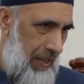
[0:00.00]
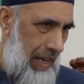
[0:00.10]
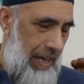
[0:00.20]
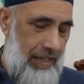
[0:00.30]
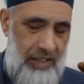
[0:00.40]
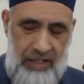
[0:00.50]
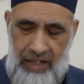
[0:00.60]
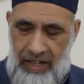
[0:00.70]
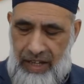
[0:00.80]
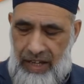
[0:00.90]
And
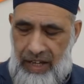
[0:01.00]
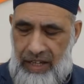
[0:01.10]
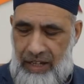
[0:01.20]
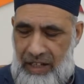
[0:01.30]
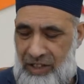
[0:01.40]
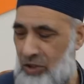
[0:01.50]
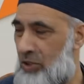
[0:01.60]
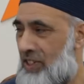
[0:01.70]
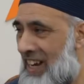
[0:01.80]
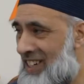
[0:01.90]
it's so
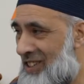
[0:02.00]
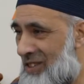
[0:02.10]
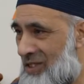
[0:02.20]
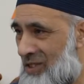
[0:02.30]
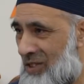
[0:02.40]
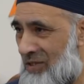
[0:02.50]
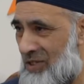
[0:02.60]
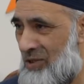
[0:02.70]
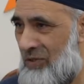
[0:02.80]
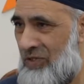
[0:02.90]
sad, you know,
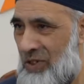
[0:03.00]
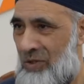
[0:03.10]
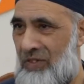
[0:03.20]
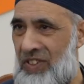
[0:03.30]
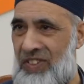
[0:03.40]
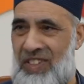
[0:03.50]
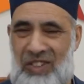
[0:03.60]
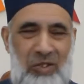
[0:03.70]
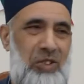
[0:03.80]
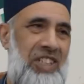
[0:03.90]
so few of us
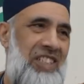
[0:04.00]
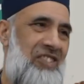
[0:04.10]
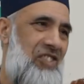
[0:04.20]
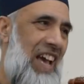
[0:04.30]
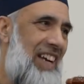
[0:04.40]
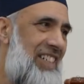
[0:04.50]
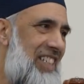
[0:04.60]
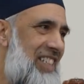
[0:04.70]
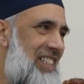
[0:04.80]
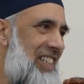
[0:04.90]
know these
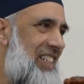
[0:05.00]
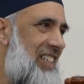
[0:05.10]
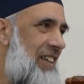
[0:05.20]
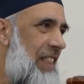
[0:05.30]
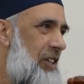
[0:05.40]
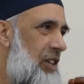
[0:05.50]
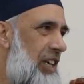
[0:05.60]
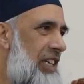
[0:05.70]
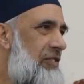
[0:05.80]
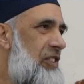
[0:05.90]
realities, and
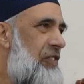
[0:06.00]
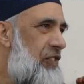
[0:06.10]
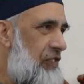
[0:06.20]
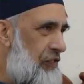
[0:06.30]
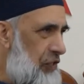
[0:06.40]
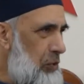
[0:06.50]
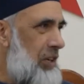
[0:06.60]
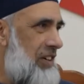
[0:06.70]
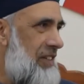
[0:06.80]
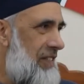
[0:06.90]
even
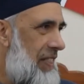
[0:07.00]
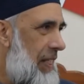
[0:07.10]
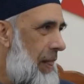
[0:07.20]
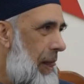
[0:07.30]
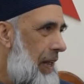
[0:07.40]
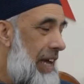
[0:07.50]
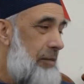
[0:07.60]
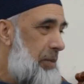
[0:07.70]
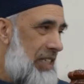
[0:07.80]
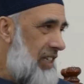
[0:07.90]
fewer,
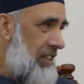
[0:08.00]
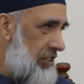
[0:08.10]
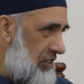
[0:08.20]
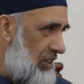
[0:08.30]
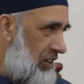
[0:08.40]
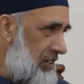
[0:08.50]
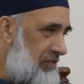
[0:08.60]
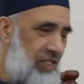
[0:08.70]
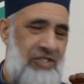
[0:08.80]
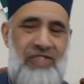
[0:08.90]
and particularly scholars,
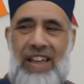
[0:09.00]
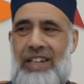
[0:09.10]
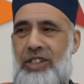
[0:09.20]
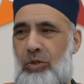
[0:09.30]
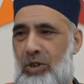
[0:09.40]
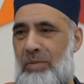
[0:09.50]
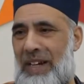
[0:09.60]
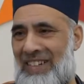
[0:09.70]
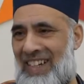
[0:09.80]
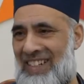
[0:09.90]
very rarely talk
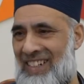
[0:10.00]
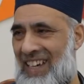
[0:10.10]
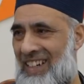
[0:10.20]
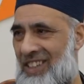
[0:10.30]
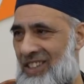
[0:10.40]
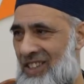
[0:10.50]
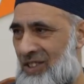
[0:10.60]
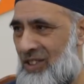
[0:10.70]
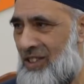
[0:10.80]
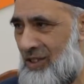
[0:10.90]
about that. And yet this
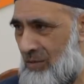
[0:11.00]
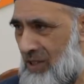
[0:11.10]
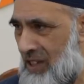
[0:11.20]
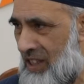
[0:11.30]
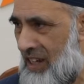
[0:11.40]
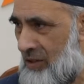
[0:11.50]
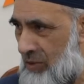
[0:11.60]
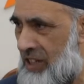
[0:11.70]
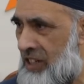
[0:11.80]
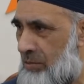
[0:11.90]
is something that
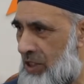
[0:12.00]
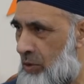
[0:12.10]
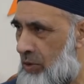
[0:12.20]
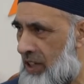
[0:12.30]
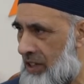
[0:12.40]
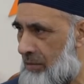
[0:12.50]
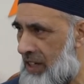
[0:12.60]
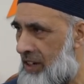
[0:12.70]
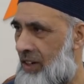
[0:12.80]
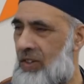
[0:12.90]
we need to be talking,
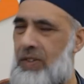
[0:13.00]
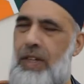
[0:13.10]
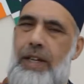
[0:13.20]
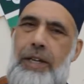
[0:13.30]
because